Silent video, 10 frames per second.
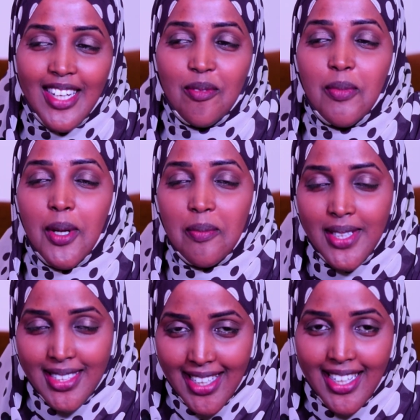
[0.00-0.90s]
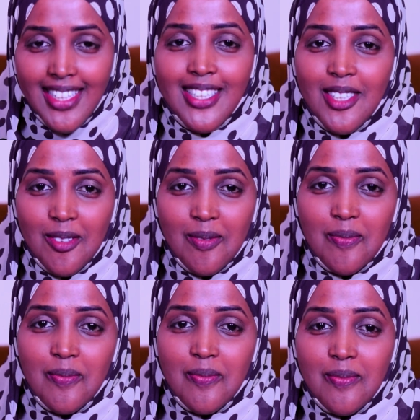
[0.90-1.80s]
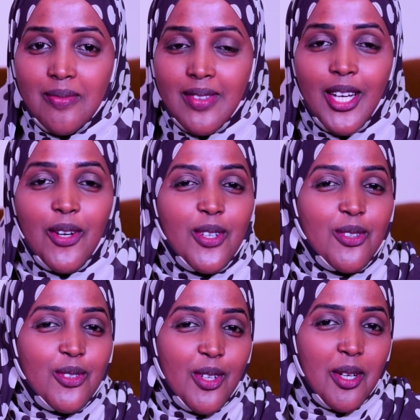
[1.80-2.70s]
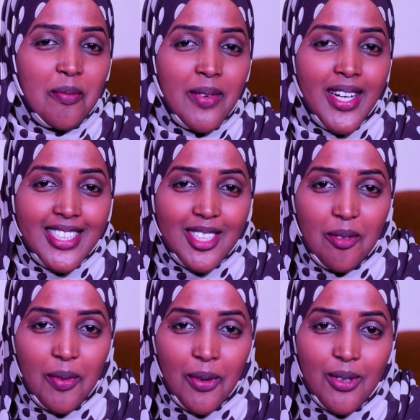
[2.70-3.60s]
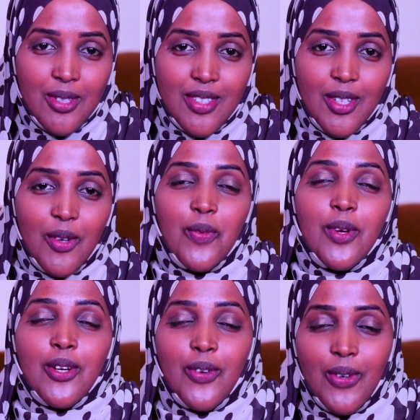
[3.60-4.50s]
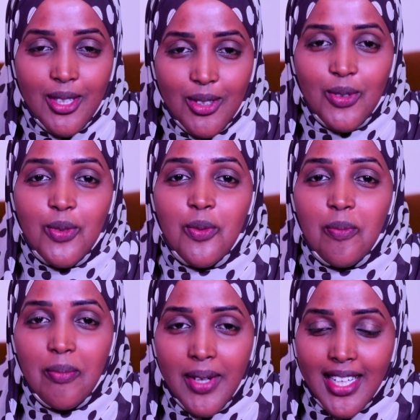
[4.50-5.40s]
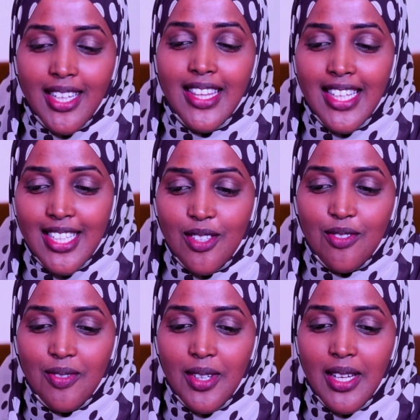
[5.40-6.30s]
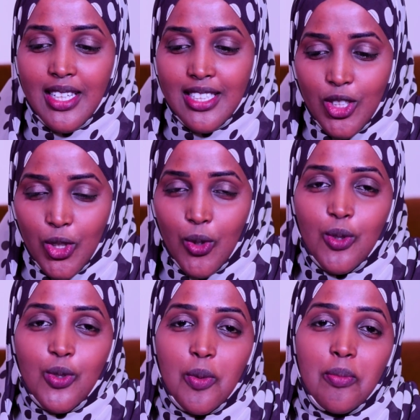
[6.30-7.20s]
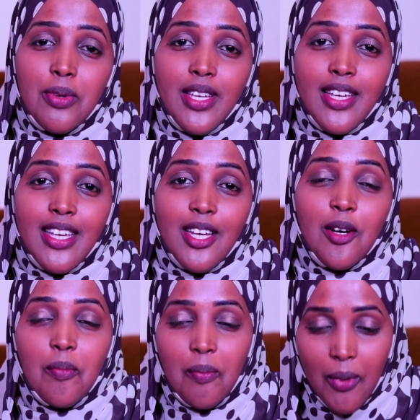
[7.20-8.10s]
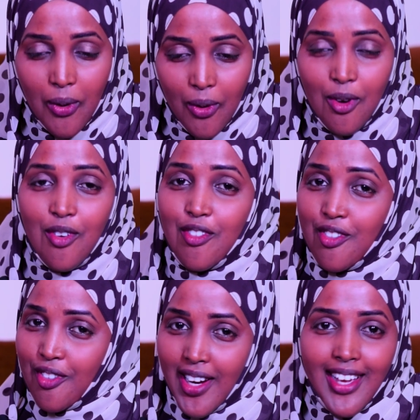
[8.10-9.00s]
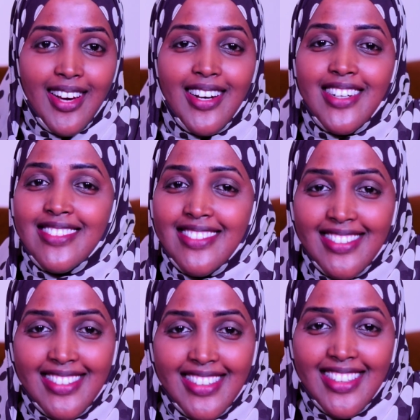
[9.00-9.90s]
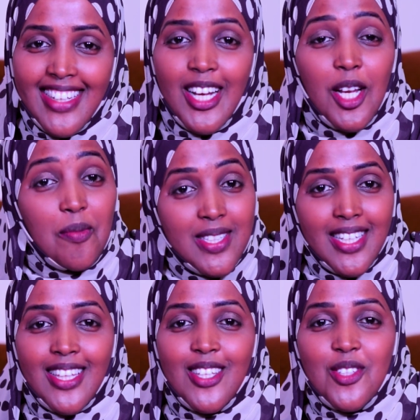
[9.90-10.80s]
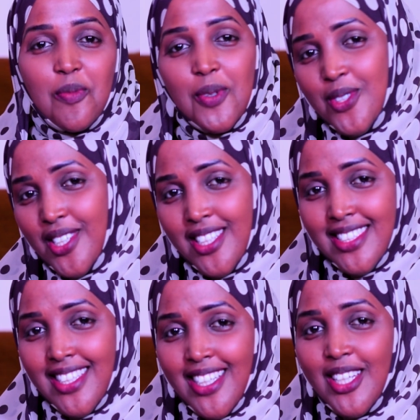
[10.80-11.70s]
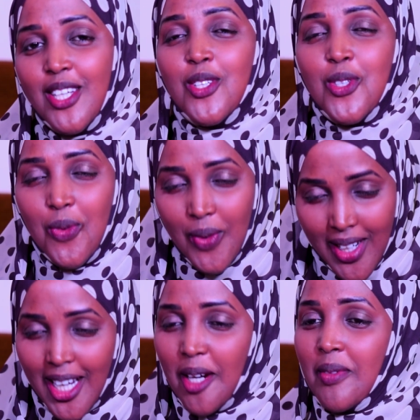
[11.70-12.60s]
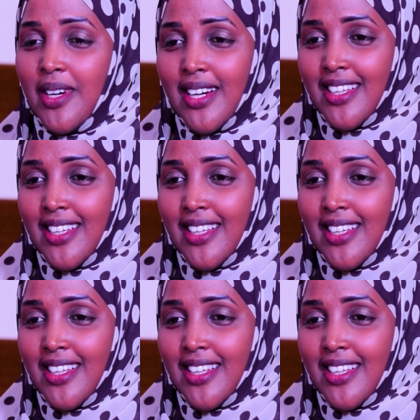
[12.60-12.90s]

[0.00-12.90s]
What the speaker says: by my side. I don't want to talk much because we are going to make this show to be more fire. Let me take this opportunity to welcome her.